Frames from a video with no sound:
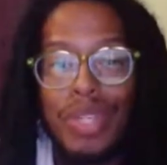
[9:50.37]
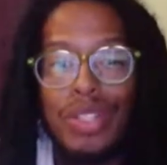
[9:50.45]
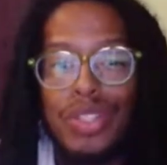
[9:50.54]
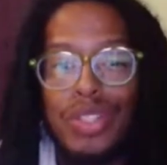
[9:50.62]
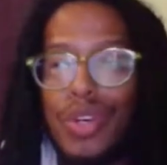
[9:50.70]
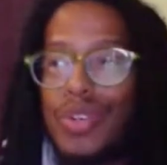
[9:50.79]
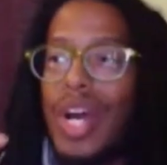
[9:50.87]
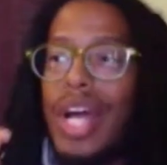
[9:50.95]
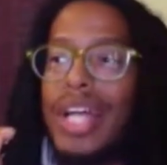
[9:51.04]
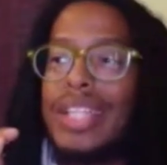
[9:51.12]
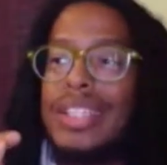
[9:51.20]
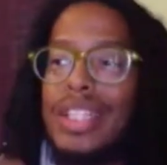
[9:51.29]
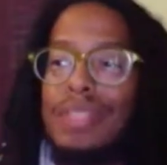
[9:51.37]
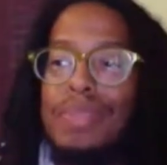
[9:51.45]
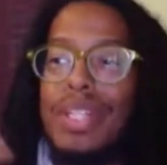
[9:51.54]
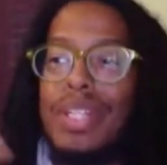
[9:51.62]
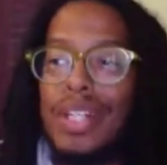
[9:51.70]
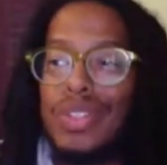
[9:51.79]
So just
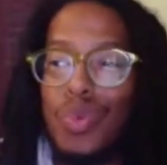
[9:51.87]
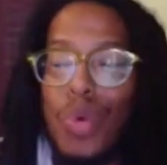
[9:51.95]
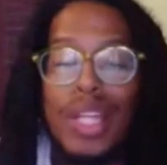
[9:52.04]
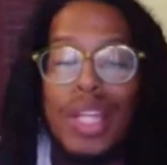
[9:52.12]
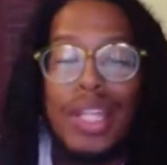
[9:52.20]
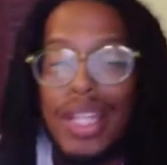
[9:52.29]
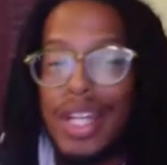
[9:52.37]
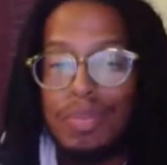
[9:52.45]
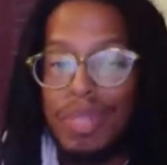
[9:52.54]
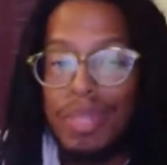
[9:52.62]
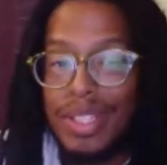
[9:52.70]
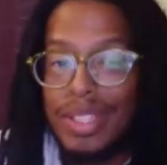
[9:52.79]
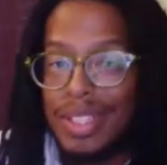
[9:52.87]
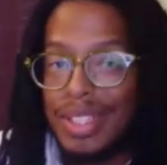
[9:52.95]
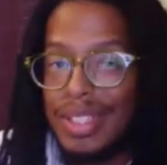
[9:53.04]
because one therapist